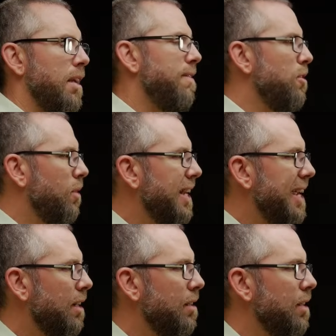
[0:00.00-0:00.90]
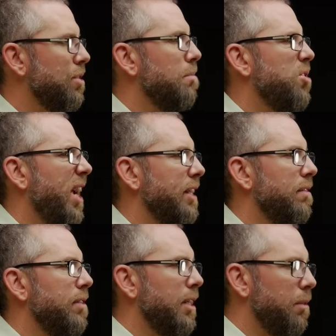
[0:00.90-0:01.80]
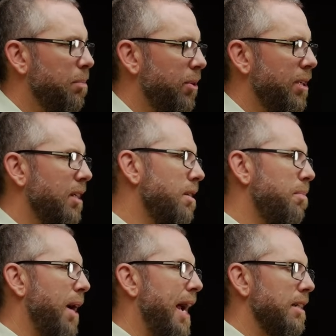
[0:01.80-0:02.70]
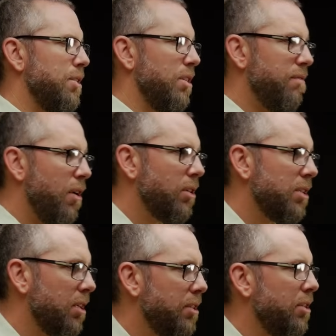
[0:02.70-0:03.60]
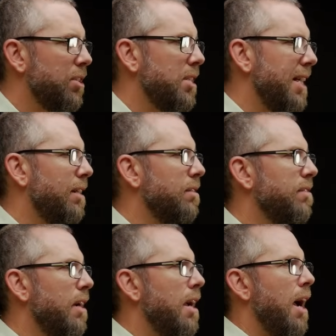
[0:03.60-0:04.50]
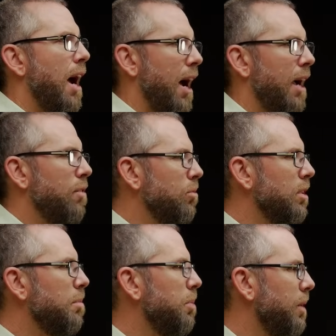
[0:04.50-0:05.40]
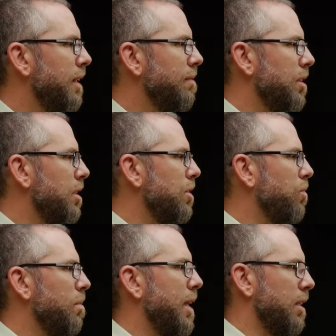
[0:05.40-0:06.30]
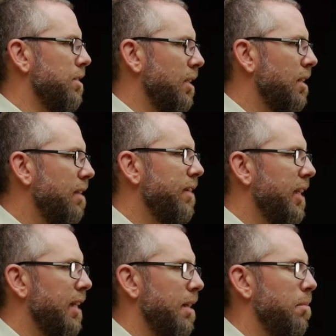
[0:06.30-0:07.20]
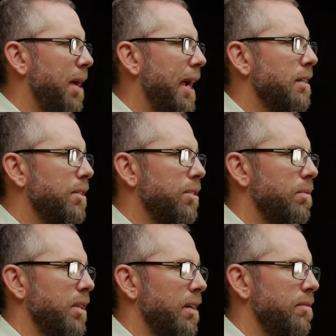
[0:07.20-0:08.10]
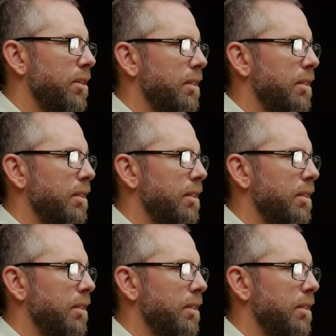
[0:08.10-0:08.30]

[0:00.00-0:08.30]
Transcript: if you can hear this objectively and put it into practice and focus on yourself, I really believe that this will make a significant impact in your recovery.